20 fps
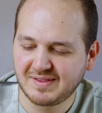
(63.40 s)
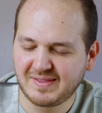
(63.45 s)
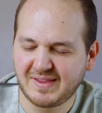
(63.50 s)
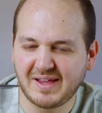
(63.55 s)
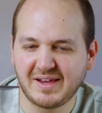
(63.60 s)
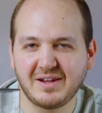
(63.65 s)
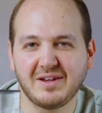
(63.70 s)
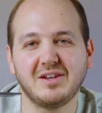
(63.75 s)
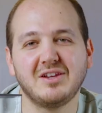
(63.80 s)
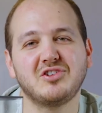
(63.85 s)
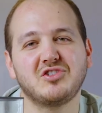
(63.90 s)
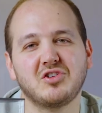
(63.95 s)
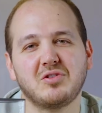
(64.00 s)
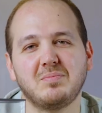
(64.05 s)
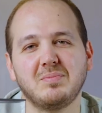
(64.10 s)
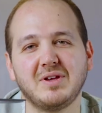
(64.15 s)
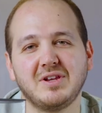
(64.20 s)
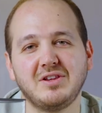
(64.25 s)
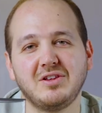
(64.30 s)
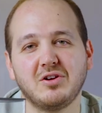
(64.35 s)
the initial
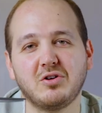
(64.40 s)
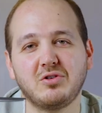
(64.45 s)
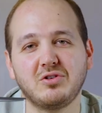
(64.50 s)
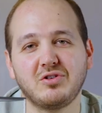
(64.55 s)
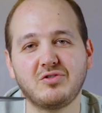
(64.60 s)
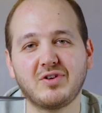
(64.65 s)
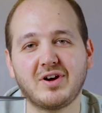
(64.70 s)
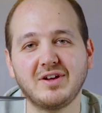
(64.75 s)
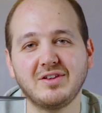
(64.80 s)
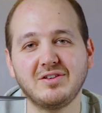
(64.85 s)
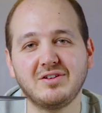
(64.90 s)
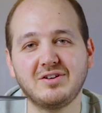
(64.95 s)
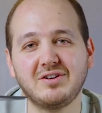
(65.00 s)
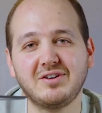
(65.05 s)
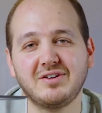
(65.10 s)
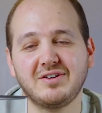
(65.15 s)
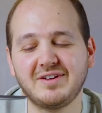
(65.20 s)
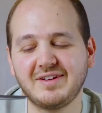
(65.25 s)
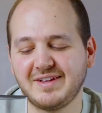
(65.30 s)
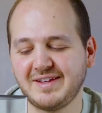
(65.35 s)
Mignon
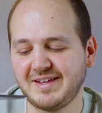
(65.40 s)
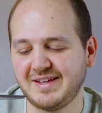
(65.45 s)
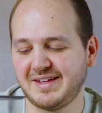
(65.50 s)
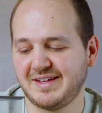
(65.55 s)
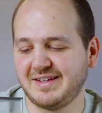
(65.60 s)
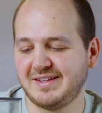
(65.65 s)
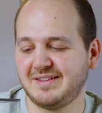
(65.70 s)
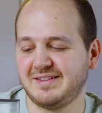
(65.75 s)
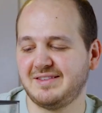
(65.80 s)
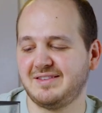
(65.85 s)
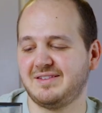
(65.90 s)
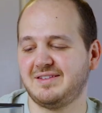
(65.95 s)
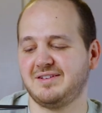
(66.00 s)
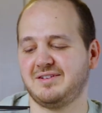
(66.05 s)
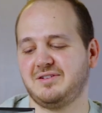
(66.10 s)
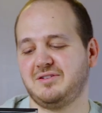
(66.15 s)
grinder, and